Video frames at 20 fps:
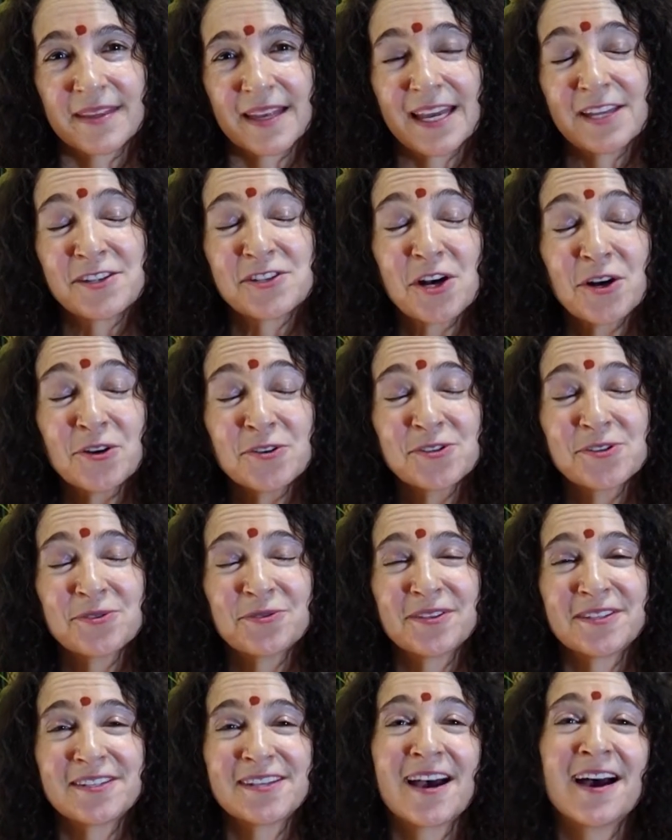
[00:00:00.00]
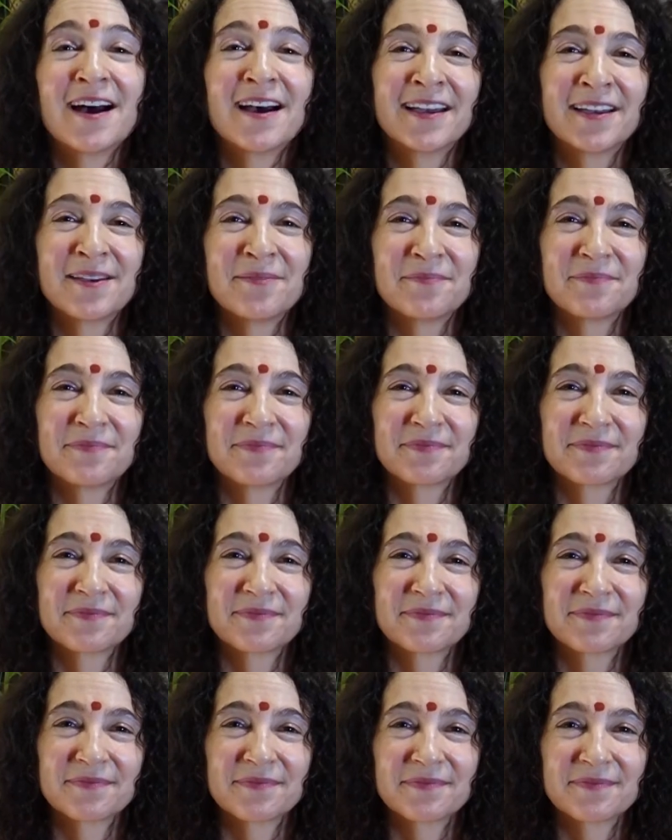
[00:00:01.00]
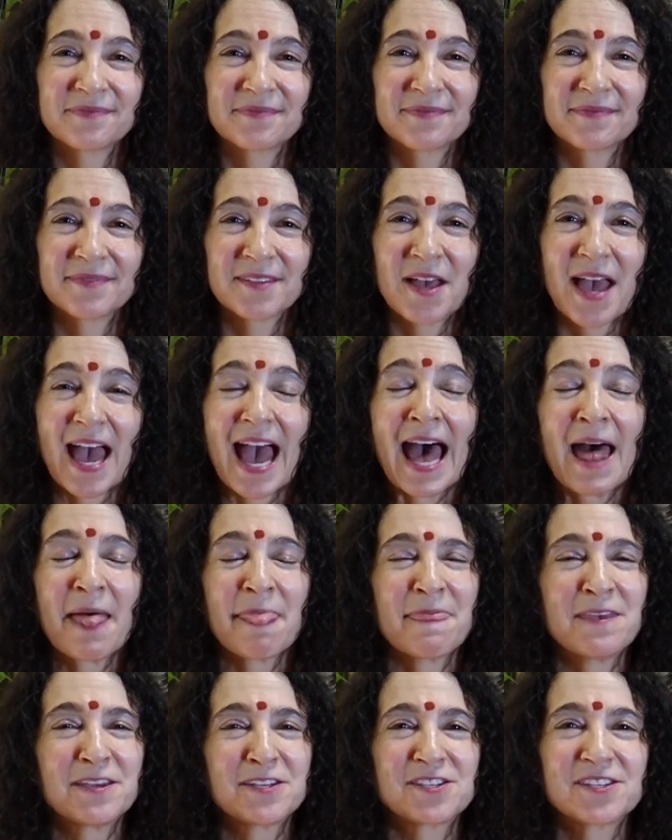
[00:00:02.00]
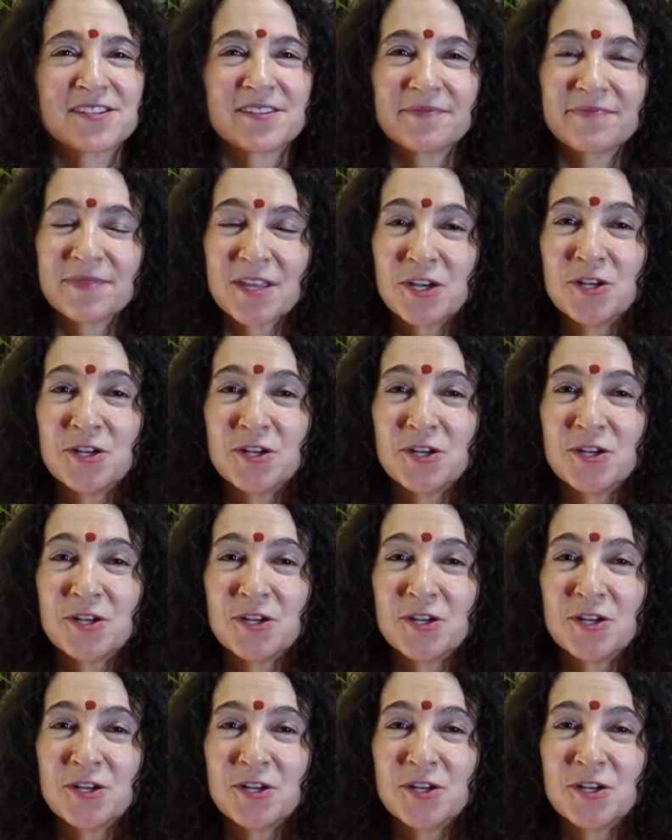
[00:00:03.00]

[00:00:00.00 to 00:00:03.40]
It's also the time at this